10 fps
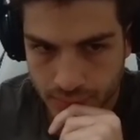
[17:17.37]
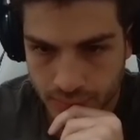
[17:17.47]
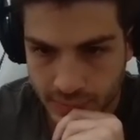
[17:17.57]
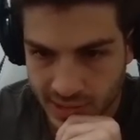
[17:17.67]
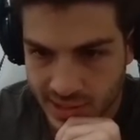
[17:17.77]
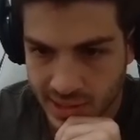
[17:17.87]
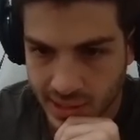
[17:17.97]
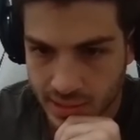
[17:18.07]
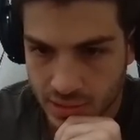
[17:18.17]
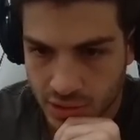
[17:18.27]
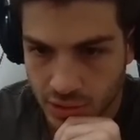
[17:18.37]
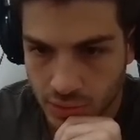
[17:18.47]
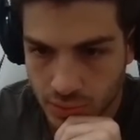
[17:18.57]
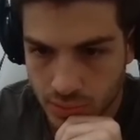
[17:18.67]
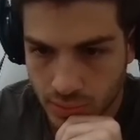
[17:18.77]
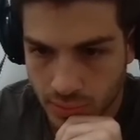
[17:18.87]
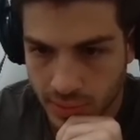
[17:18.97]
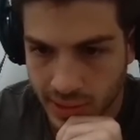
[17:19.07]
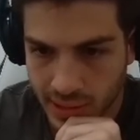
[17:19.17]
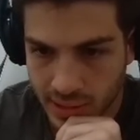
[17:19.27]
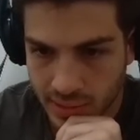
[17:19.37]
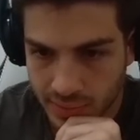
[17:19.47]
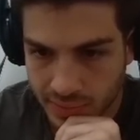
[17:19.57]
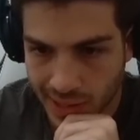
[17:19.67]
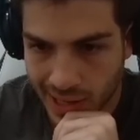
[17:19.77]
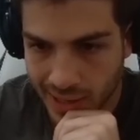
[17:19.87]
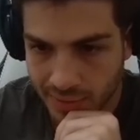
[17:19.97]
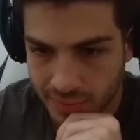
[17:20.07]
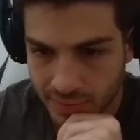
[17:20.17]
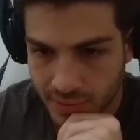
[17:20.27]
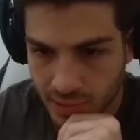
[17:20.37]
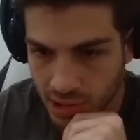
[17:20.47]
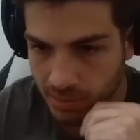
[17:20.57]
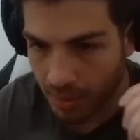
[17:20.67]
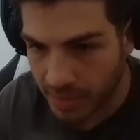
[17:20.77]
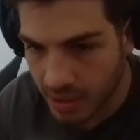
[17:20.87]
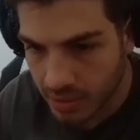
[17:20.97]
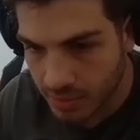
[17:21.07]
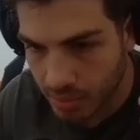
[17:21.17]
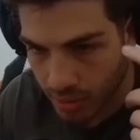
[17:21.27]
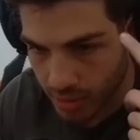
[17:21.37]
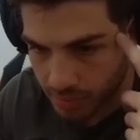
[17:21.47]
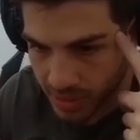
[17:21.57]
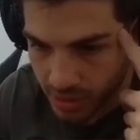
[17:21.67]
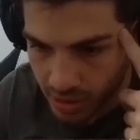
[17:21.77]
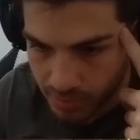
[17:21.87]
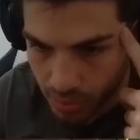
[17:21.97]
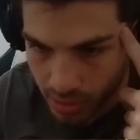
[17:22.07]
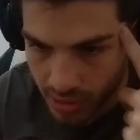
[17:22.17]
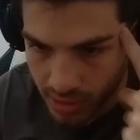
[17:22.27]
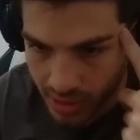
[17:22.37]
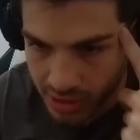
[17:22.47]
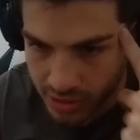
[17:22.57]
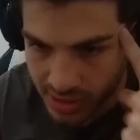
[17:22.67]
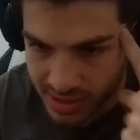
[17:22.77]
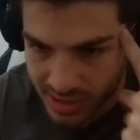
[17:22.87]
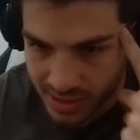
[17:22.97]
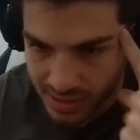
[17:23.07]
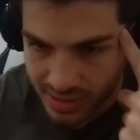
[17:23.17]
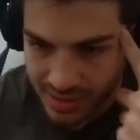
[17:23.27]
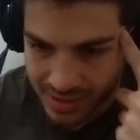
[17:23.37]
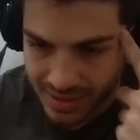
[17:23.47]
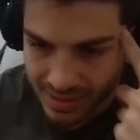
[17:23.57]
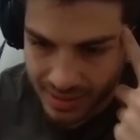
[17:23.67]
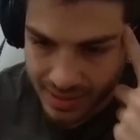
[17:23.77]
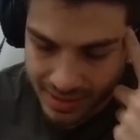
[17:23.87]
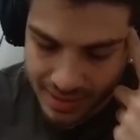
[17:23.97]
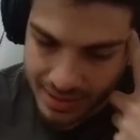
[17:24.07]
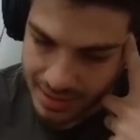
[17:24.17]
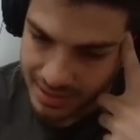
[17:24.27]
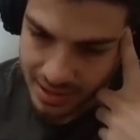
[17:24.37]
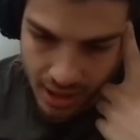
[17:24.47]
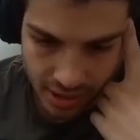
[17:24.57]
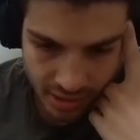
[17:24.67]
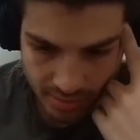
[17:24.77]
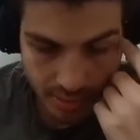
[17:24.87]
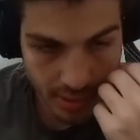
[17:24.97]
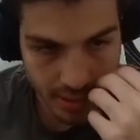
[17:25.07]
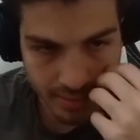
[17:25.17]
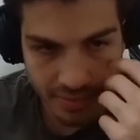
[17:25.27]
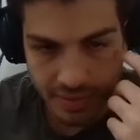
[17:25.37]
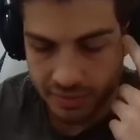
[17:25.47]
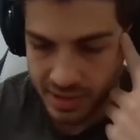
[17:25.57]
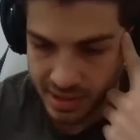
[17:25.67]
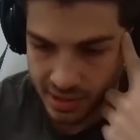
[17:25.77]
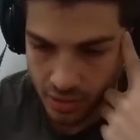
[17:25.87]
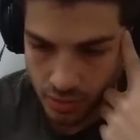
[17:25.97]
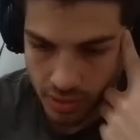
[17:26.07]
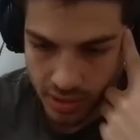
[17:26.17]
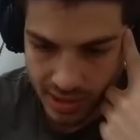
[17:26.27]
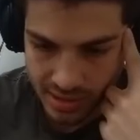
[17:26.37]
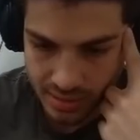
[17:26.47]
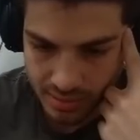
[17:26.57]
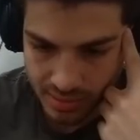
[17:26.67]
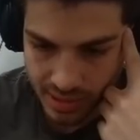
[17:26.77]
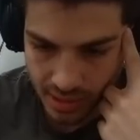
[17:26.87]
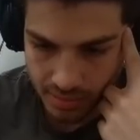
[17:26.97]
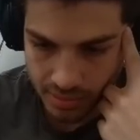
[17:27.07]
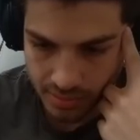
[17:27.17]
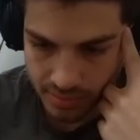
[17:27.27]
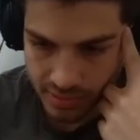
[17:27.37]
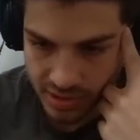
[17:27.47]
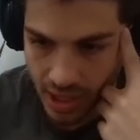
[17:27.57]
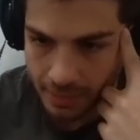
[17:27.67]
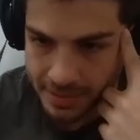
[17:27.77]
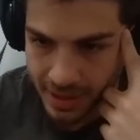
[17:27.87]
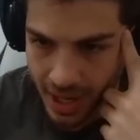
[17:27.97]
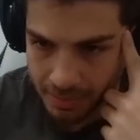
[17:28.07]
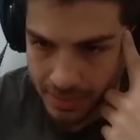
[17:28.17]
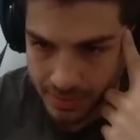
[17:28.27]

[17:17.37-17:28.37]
Let's see it. 2, 3, 5. Come on. Be a good board. Be a good board. Hundreds. It's not a good board. 50's in the corner. That's terrible. Stop. Stop.